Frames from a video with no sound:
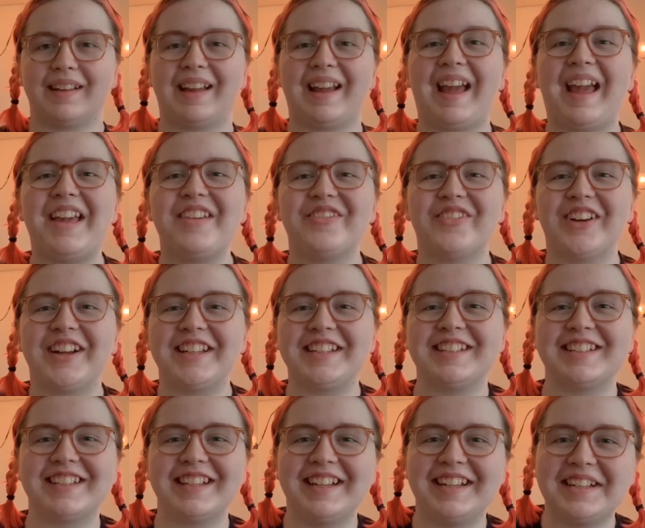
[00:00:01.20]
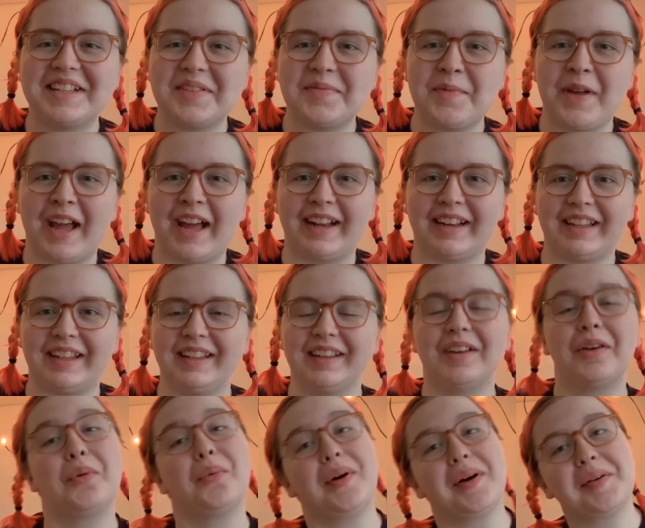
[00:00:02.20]
Hey friends, it's Maddie.
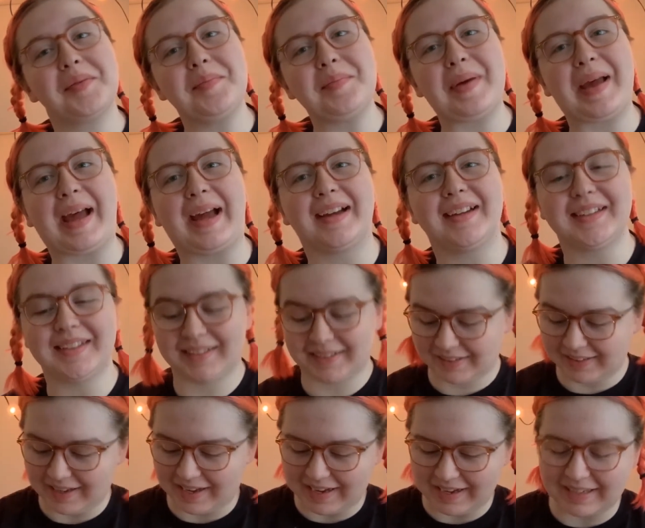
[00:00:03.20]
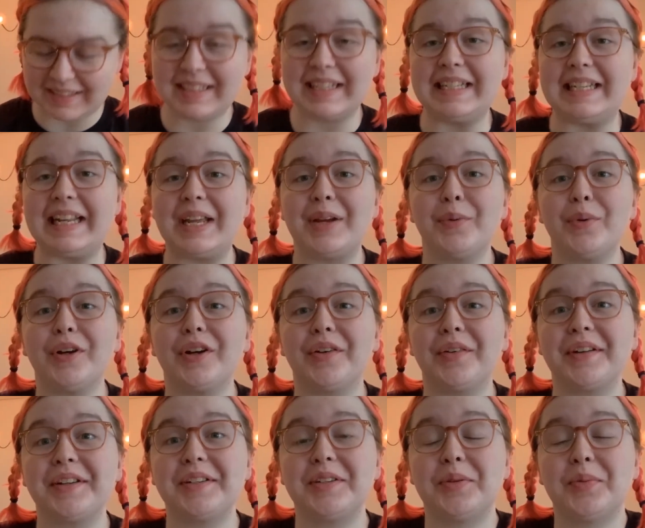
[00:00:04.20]
Welcome back. Today we're
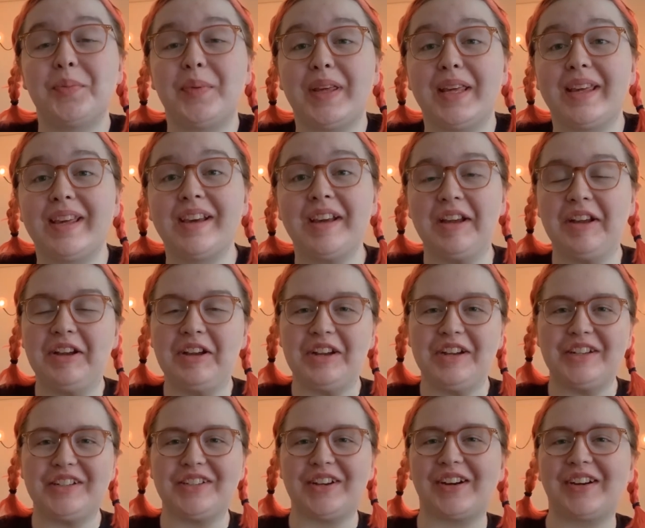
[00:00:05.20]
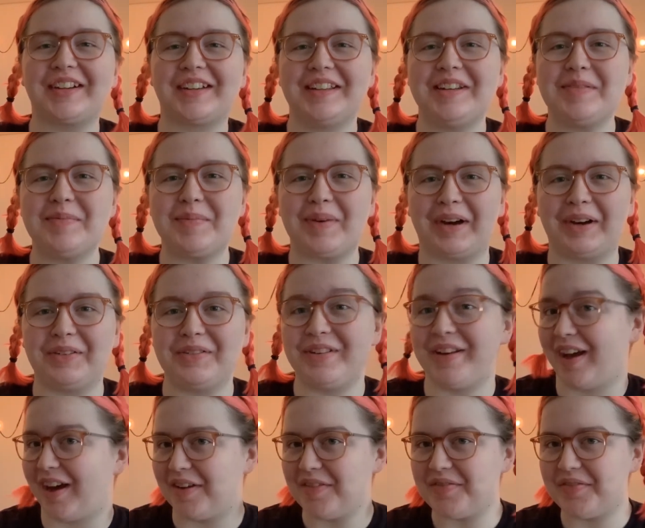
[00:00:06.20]
going to be talking about
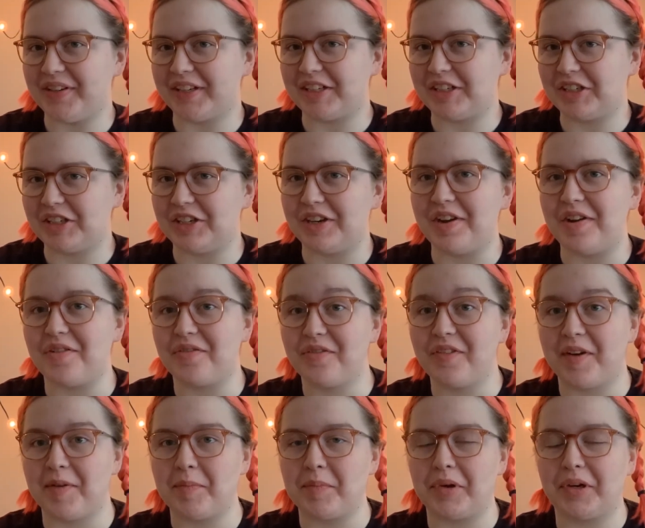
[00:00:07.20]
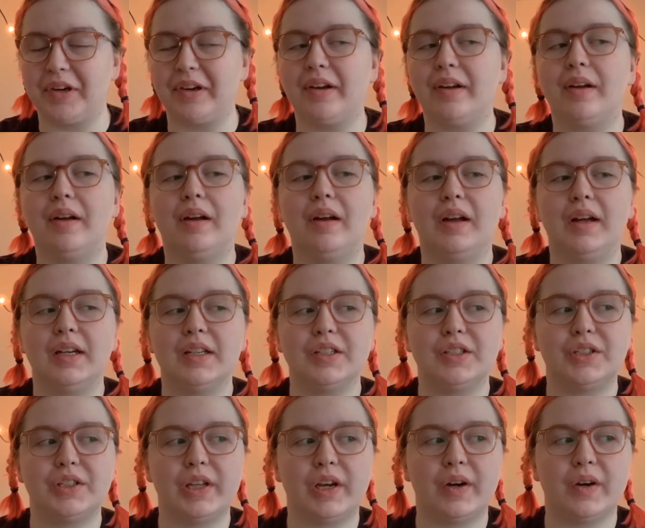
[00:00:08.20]
Nonfiction November.
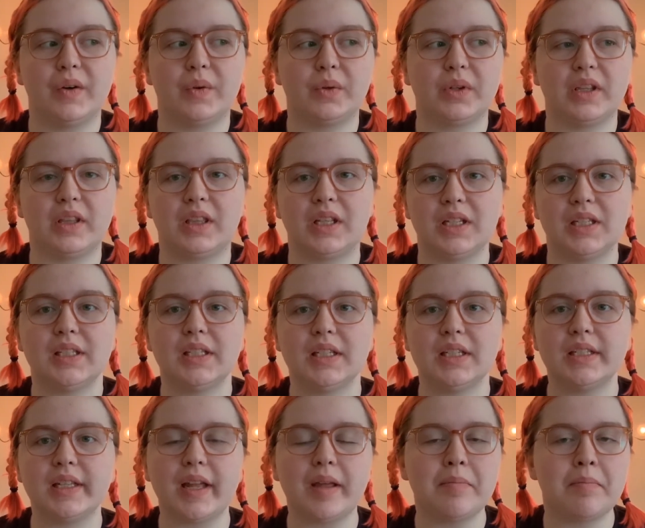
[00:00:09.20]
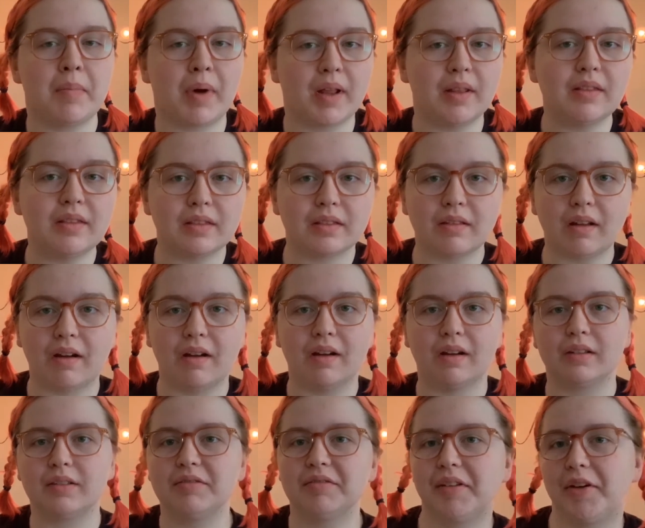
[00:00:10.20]
So this is a
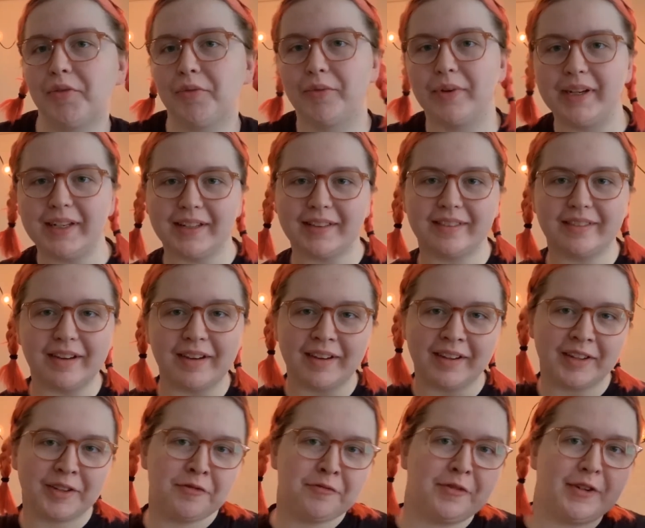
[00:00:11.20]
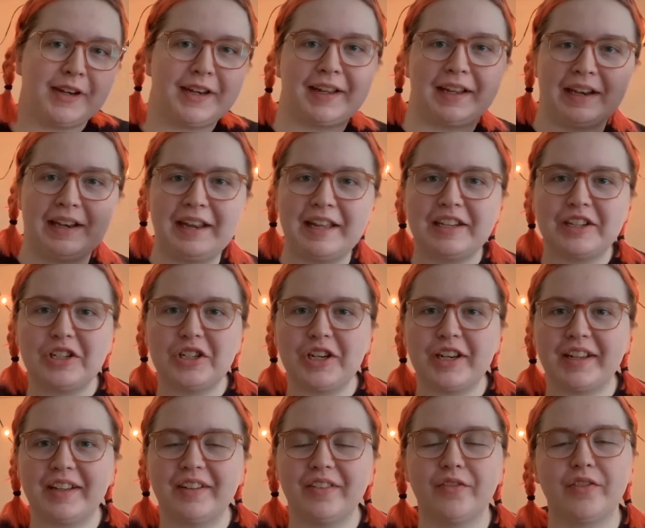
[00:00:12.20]
month-long readathon reading
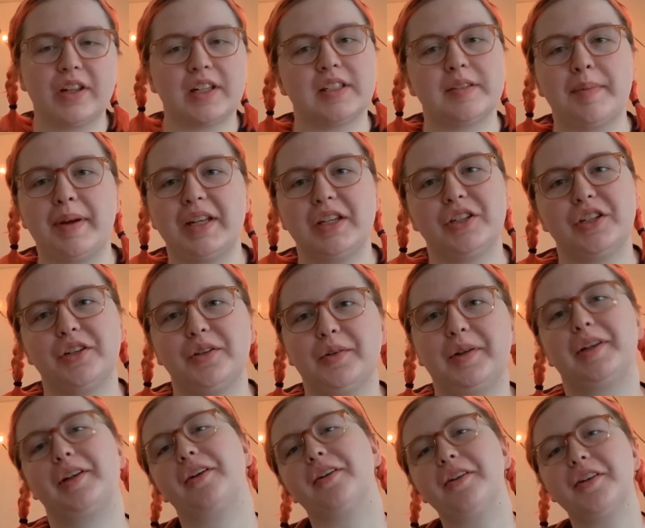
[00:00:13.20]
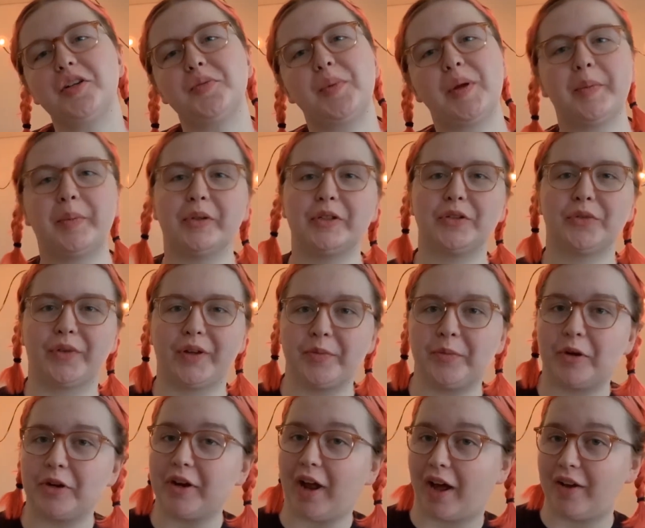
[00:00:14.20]
initiative that's meant to encourage people to read
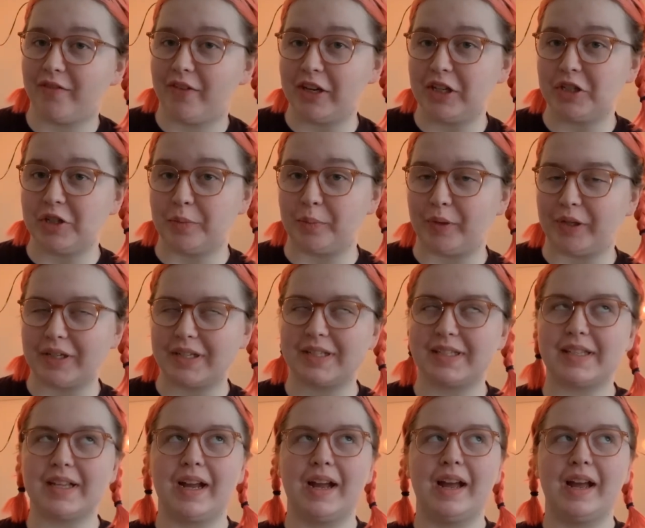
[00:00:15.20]
more nonfiction books.